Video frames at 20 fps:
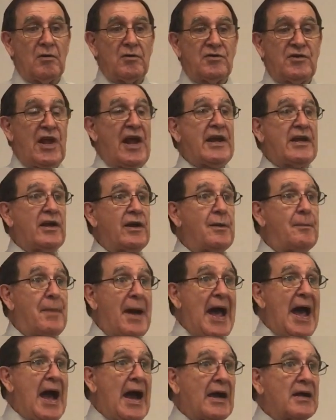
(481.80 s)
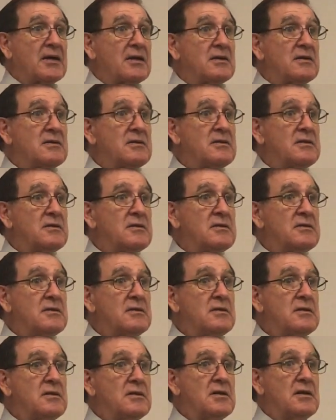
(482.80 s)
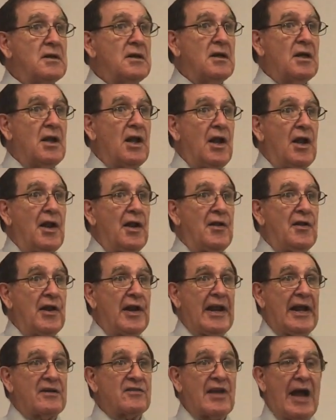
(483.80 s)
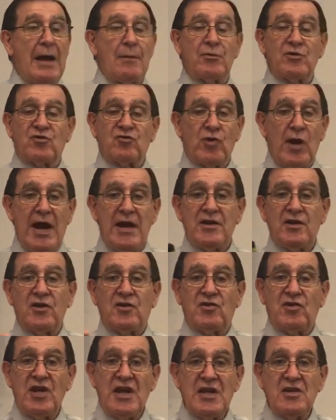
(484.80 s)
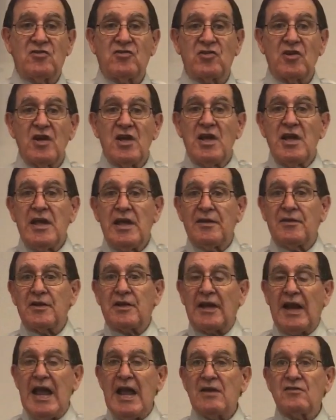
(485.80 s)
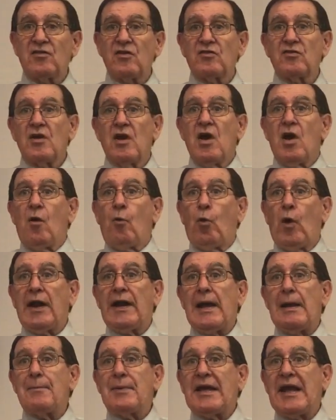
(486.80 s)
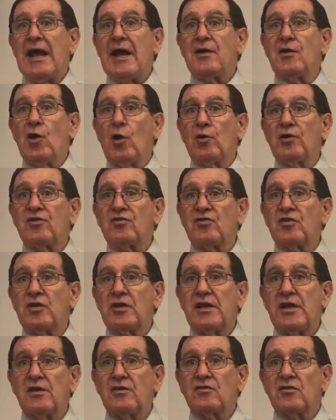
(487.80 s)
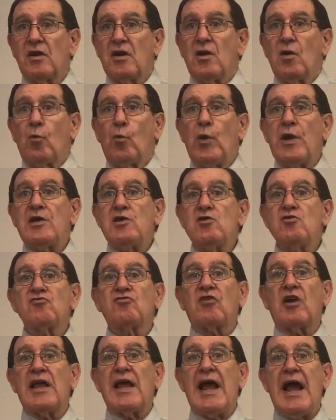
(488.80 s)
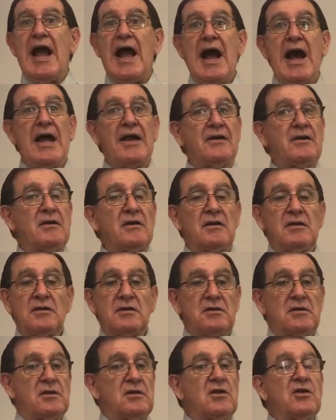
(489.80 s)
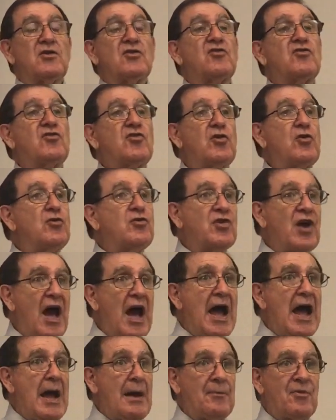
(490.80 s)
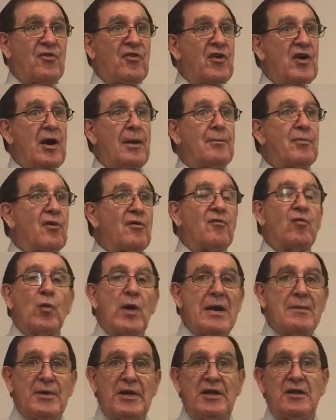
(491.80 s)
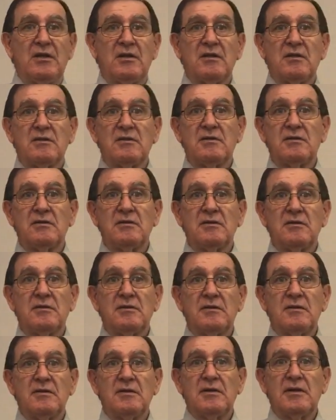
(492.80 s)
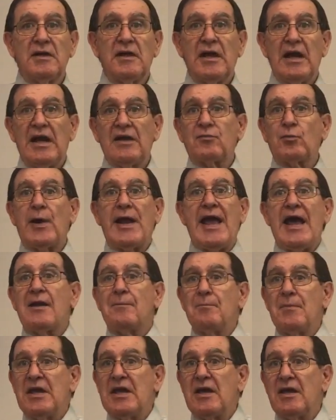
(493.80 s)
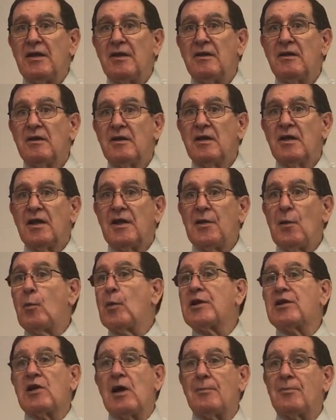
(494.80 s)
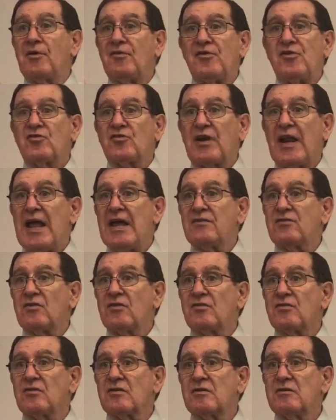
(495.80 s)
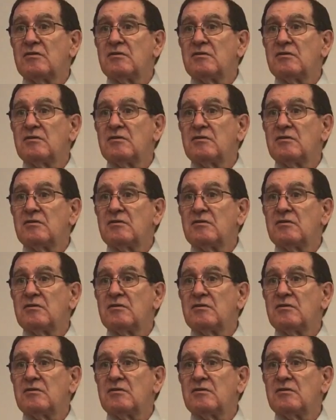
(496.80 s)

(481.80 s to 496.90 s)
taken aback that as I was trying to teach in the classes, what I began noticing is we usually had two times the number of women as we had men that would come to these classes.